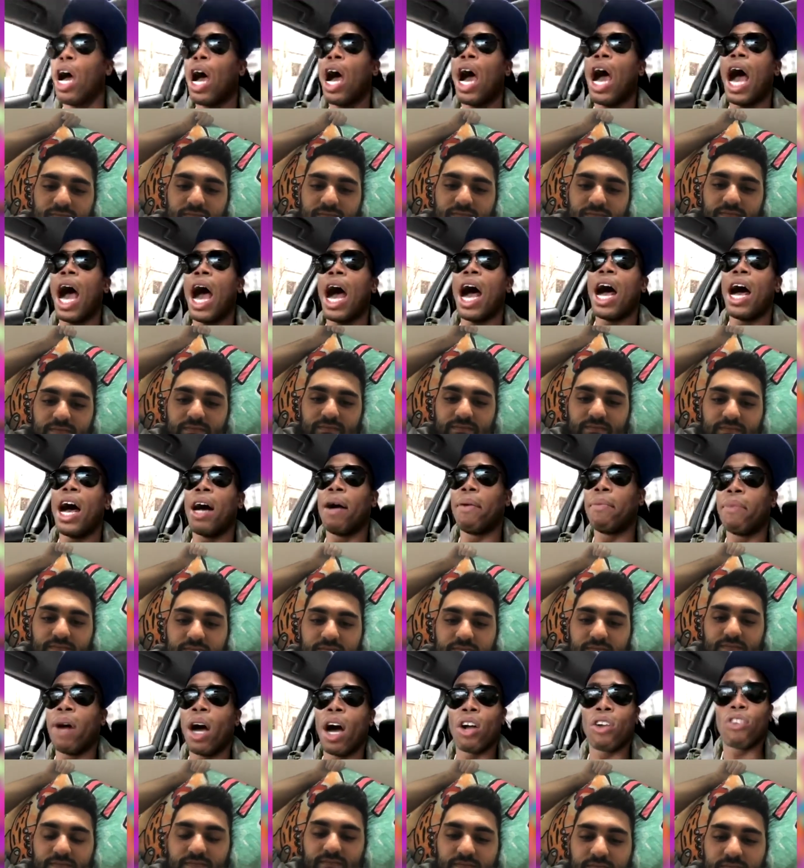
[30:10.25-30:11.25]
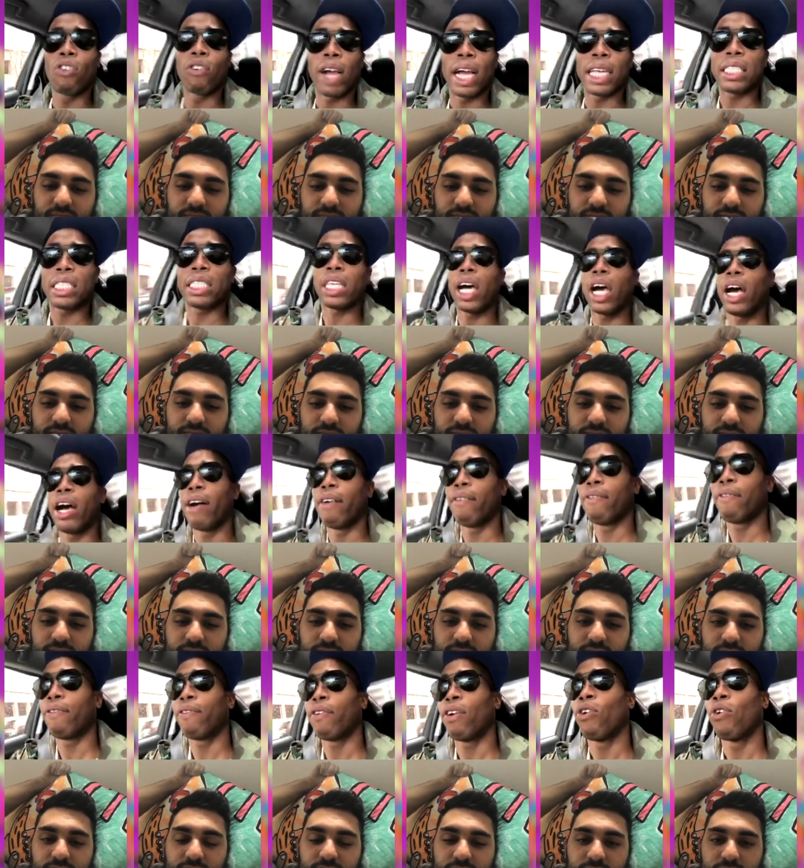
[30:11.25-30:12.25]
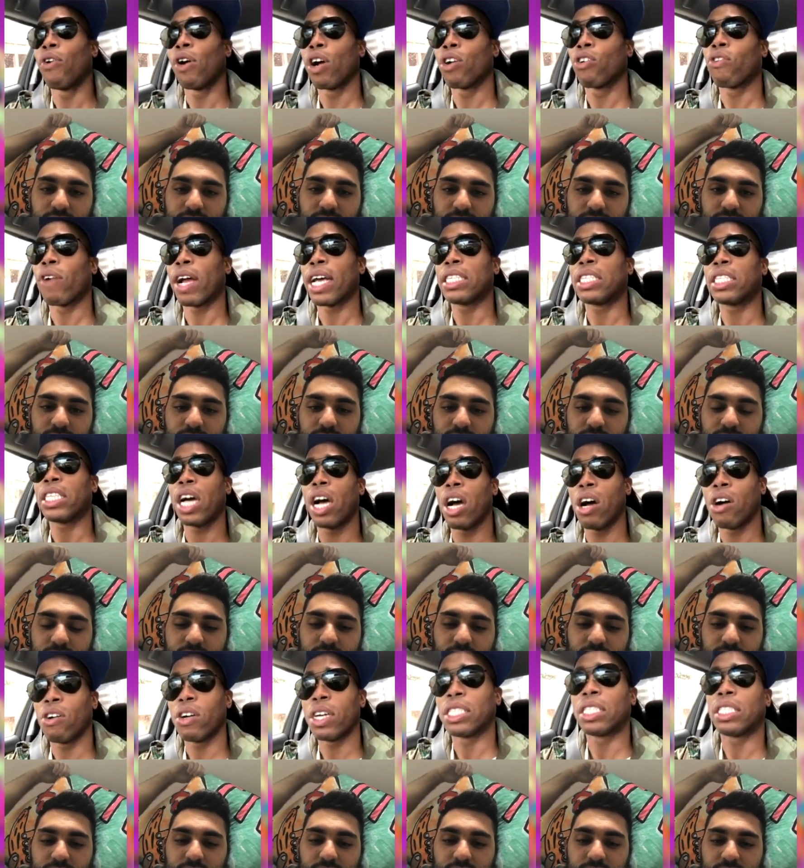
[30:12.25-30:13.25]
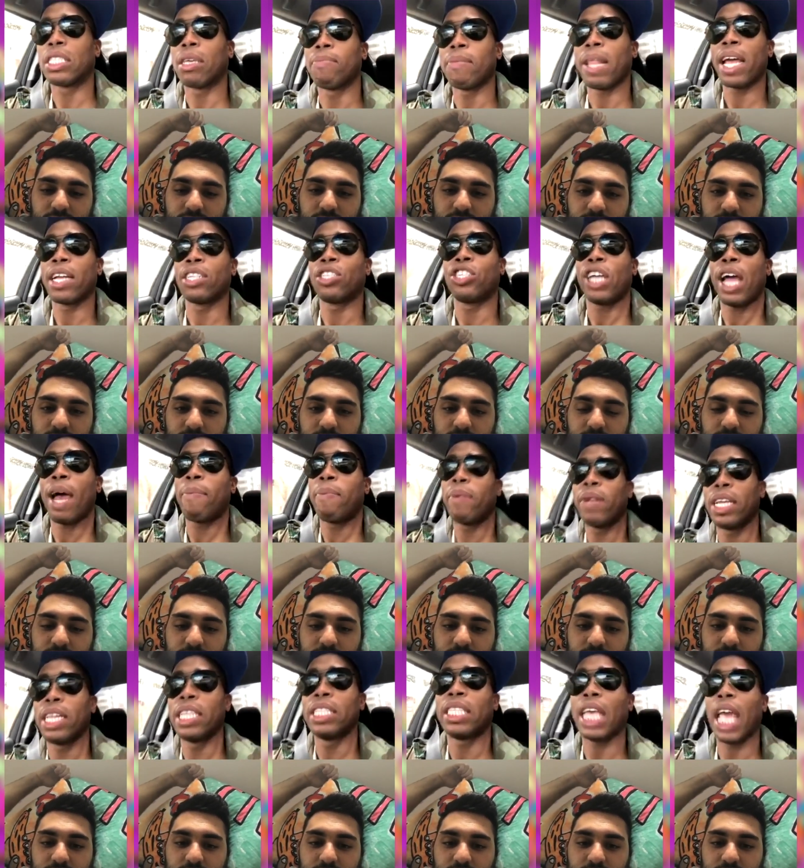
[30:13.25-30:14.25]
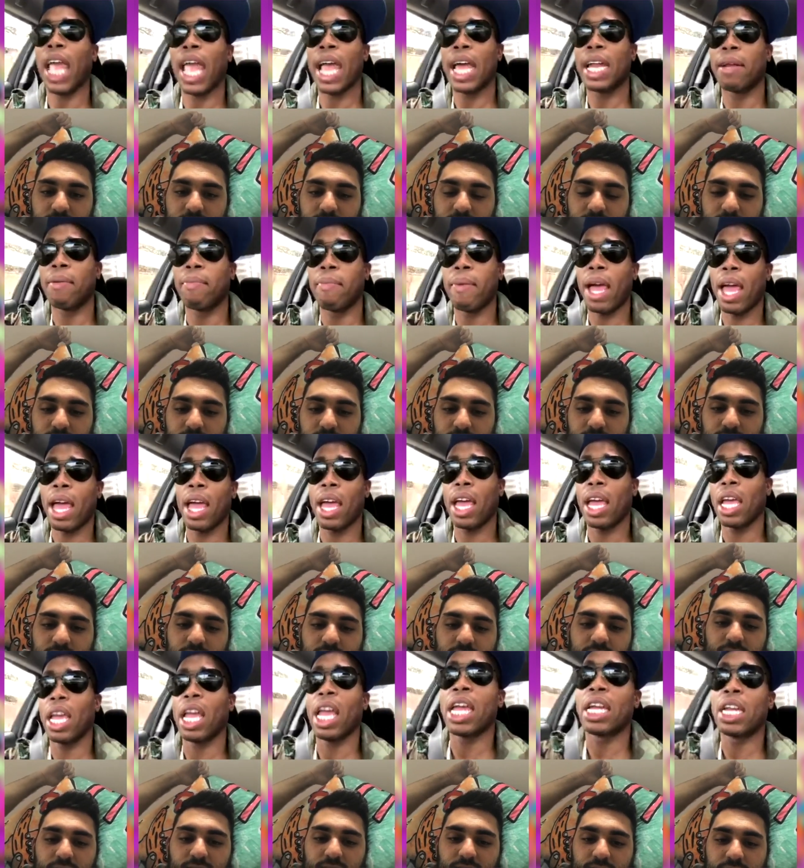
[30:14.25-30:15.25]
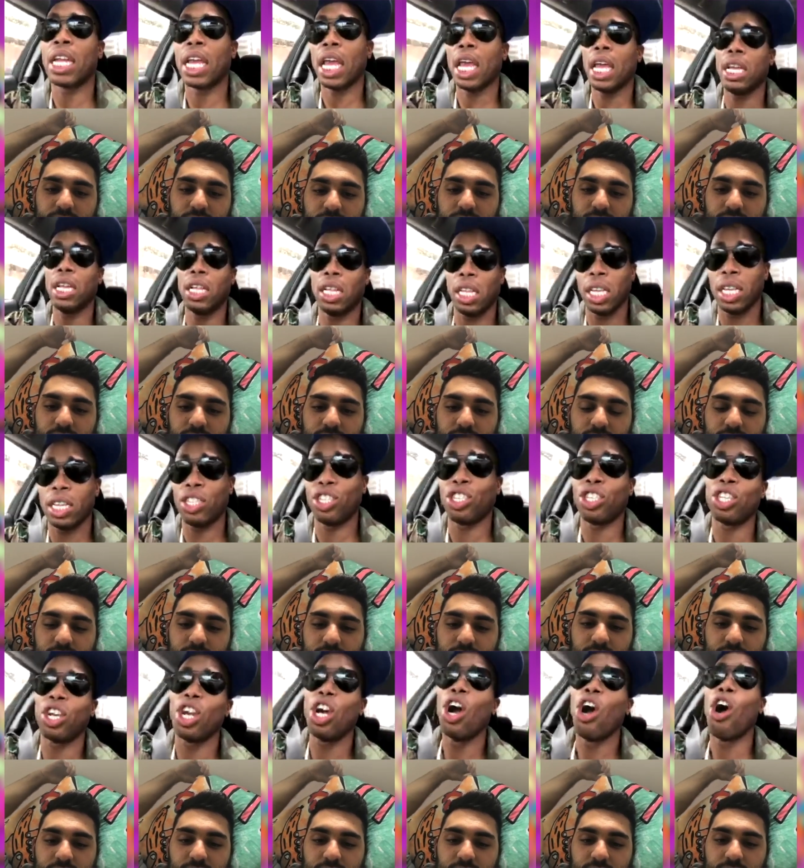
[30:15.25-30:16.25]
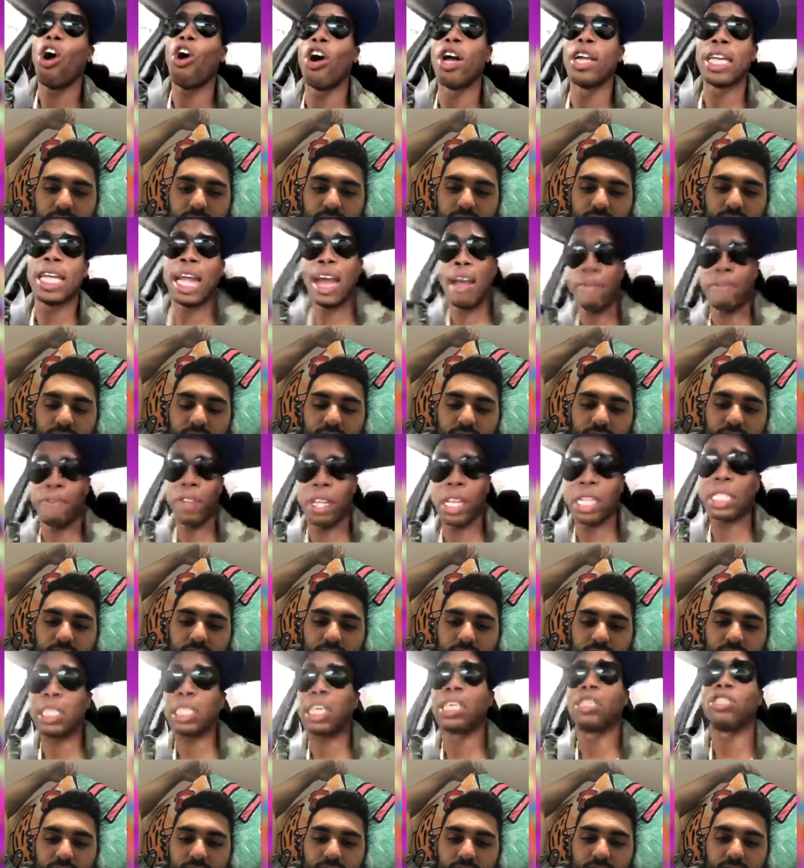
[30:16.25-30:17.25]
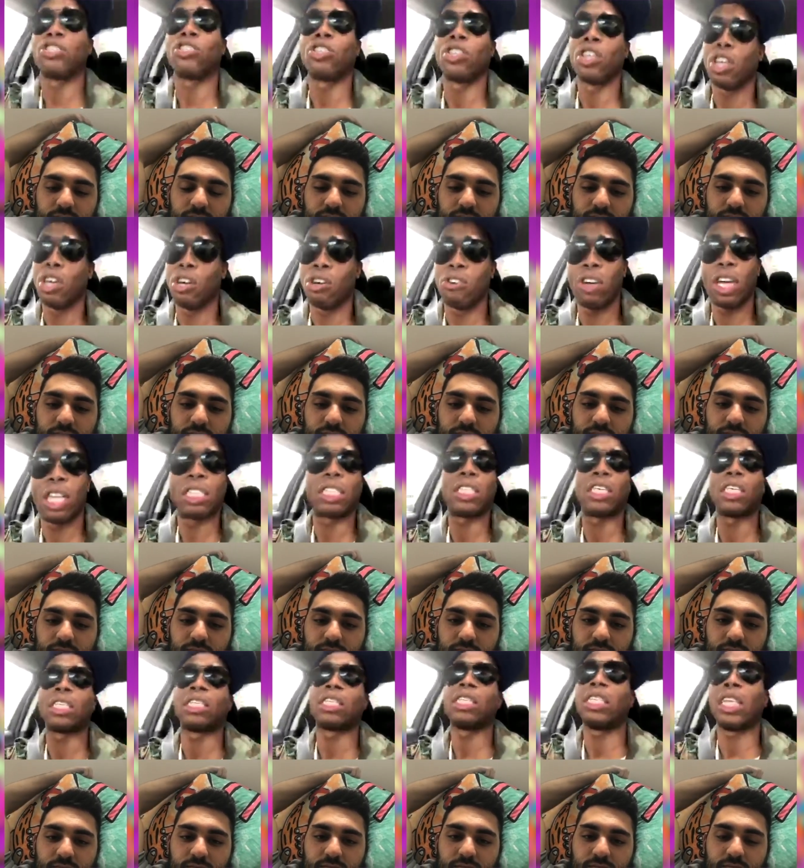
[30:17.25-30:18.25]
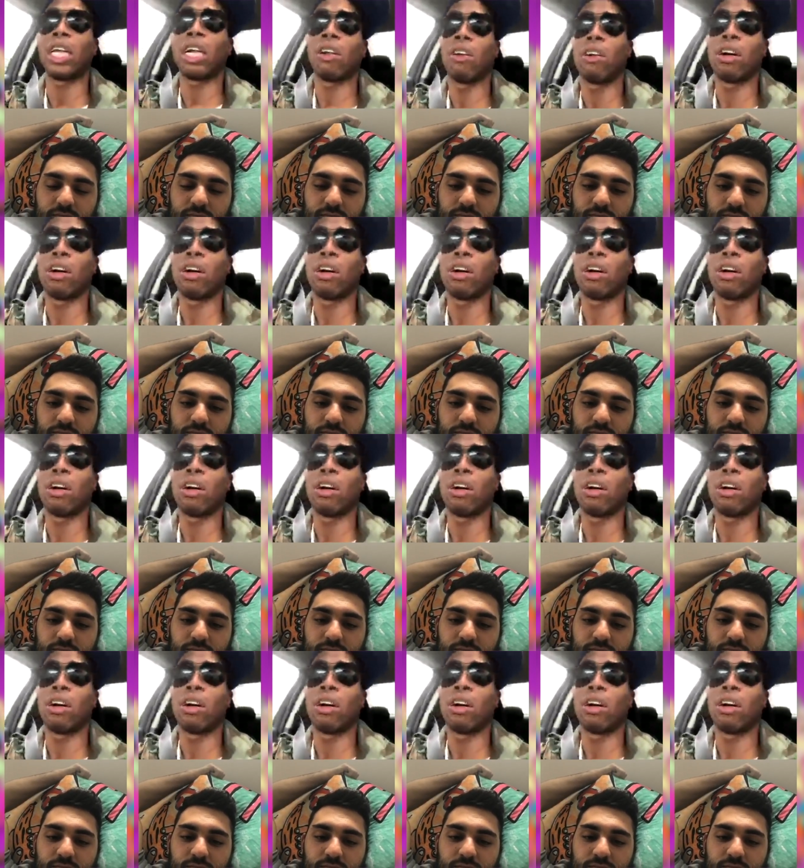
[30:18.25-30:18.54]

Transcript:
Speaker 1: Um, aggressive or aggresso. It's some like Japanese anime in English on Netflix. It's new. It's hysterical.